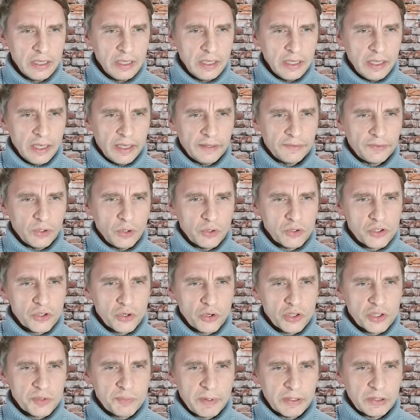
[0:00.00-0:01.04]
have no
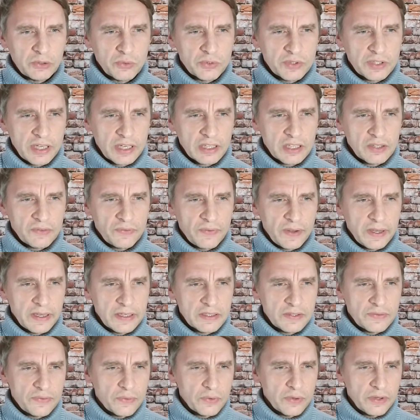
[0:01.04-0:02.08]
choice but to
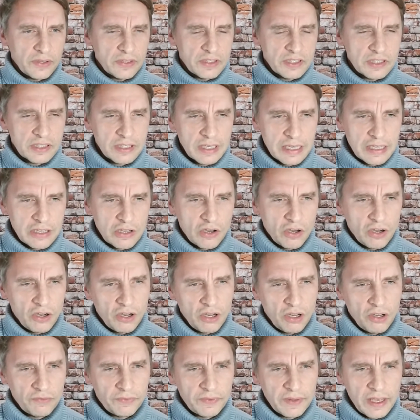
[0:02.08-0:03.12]
sacrifice for the sake
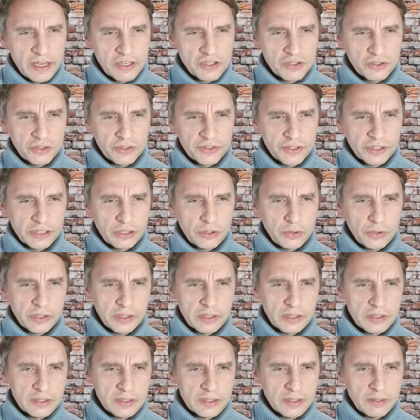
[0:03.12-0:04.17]
of national security, it
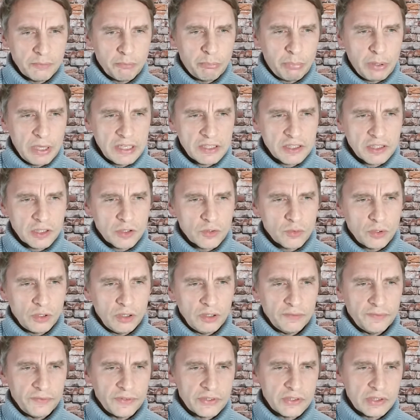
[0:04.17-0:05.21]
is the basic role
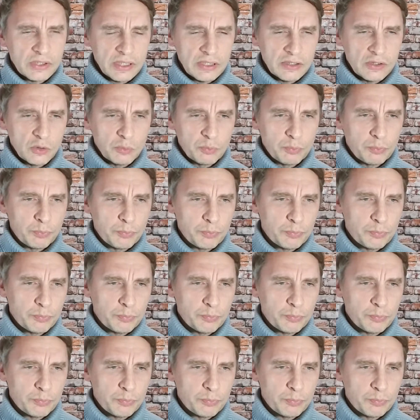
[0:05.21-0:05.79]
of the state to